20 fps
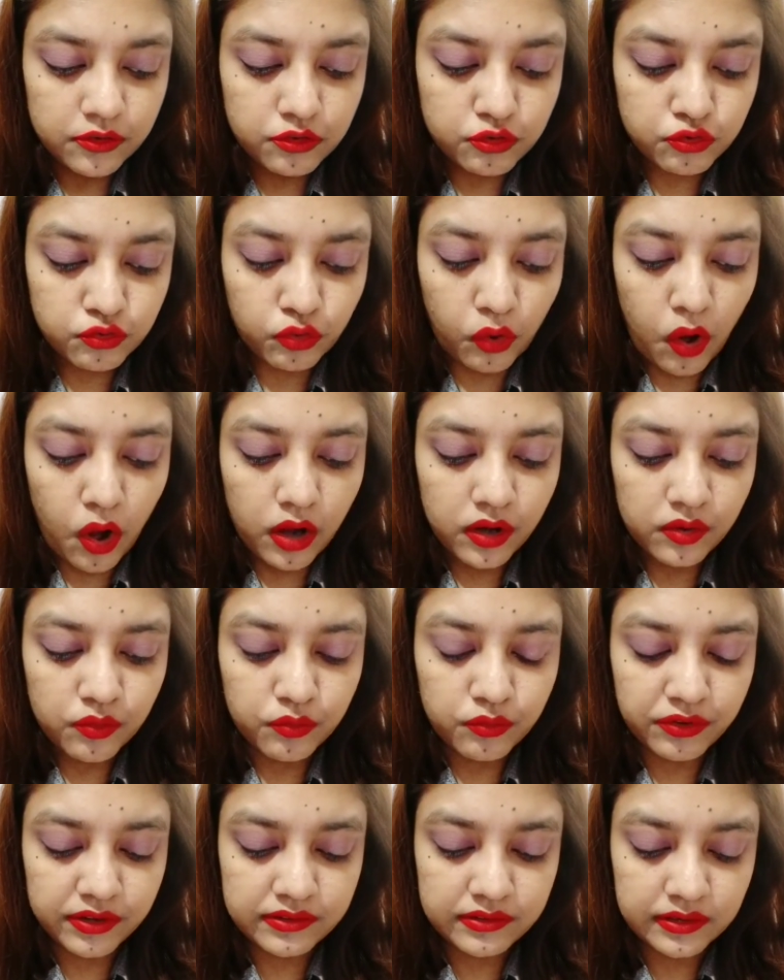strong
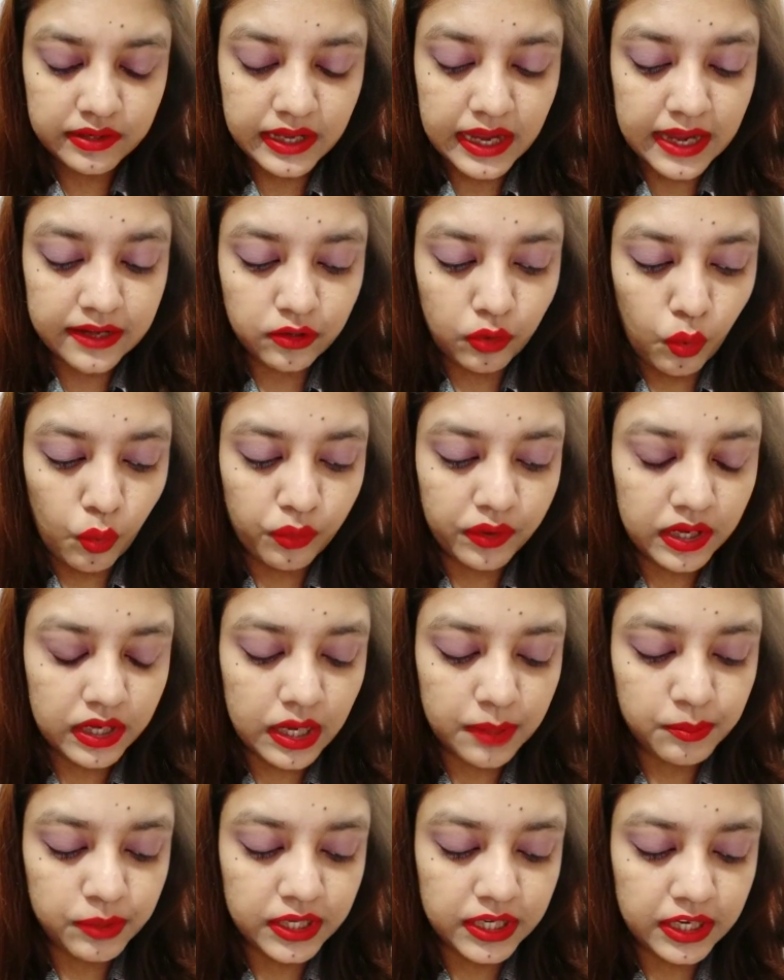written and oral
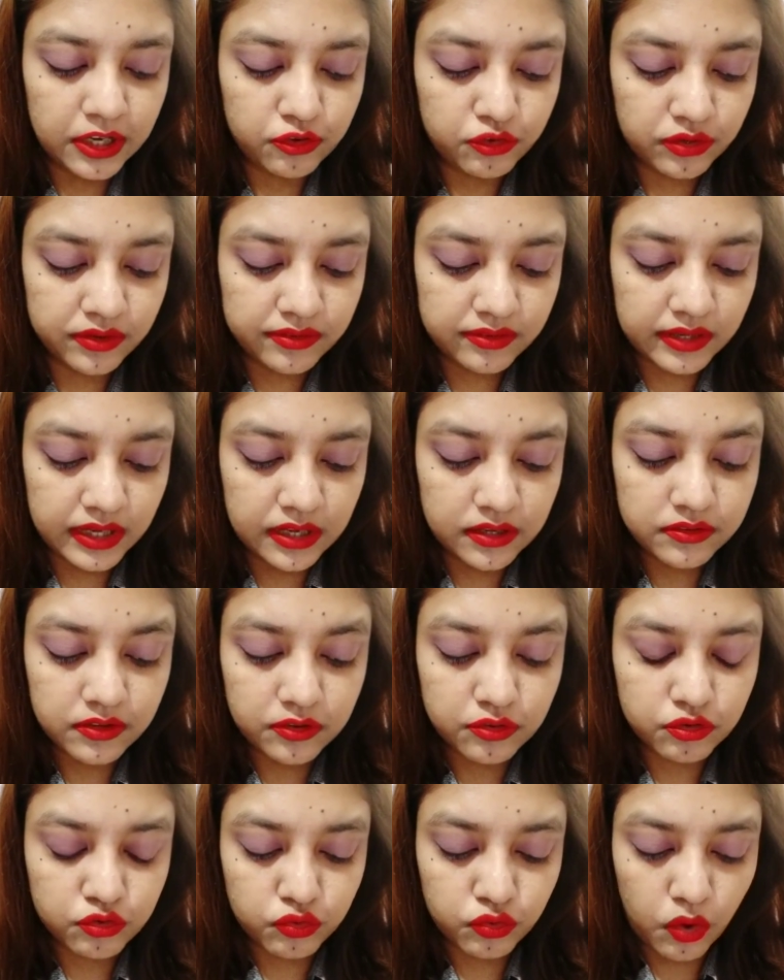communication skills,
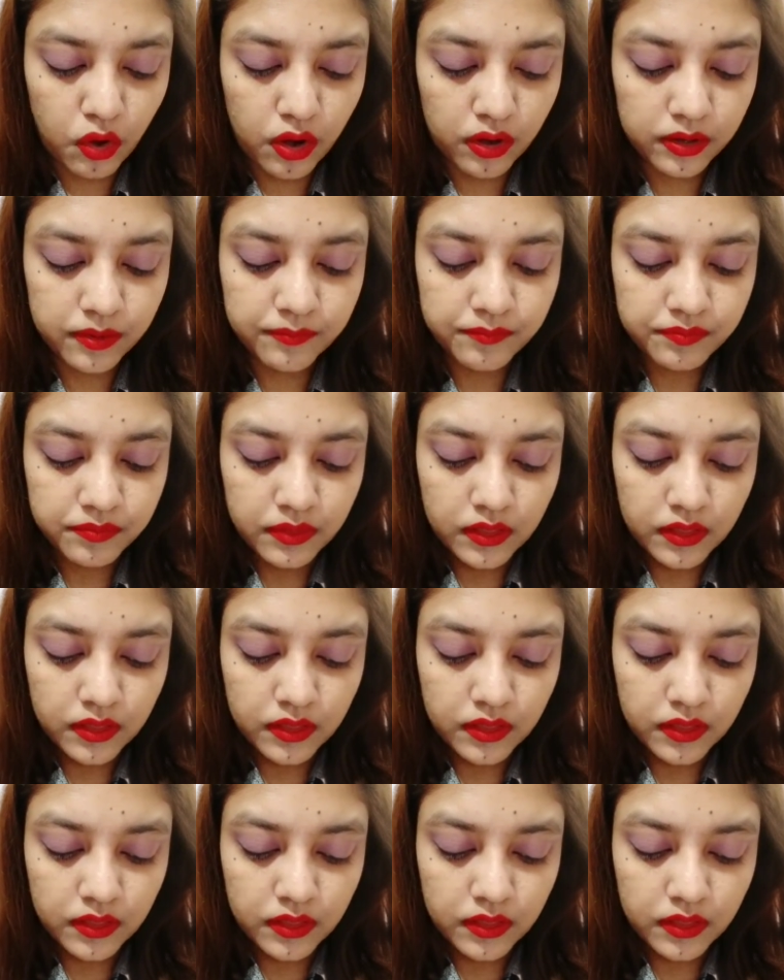strong